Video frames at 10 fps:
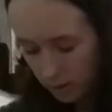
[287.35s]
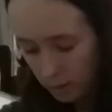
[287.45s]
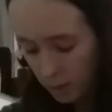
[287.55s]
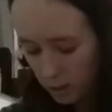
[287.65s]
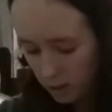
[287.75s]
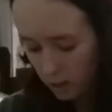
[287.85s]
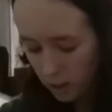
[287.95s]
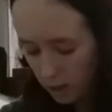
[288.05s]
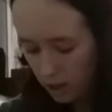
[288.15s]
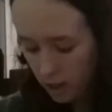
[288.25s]
I'm supposed
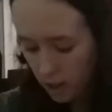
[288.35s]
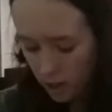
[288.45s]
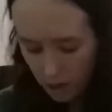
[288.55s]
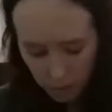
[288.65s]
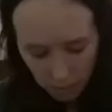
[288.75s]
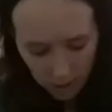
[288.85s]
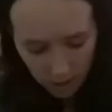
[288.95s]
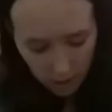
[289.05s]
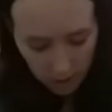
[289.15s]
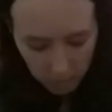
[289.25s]
to wear
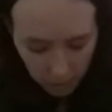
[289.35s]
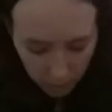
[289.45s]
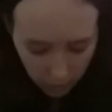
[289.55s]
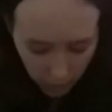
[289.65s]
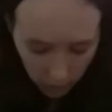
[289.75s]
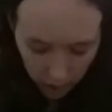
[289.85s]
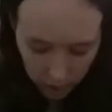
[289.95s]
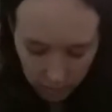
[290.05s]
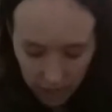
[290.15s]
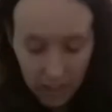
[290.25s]
these tomorrow for
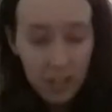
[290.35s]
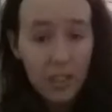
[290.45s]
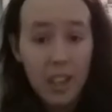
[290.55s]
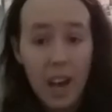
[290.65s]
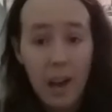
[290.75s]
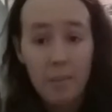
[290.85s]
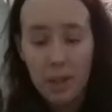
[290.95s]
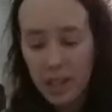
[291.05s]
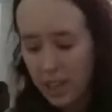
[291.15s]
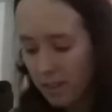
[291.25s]
college, but that's not going to
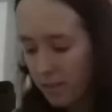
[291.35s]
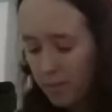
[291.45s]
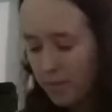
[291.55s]
happen now.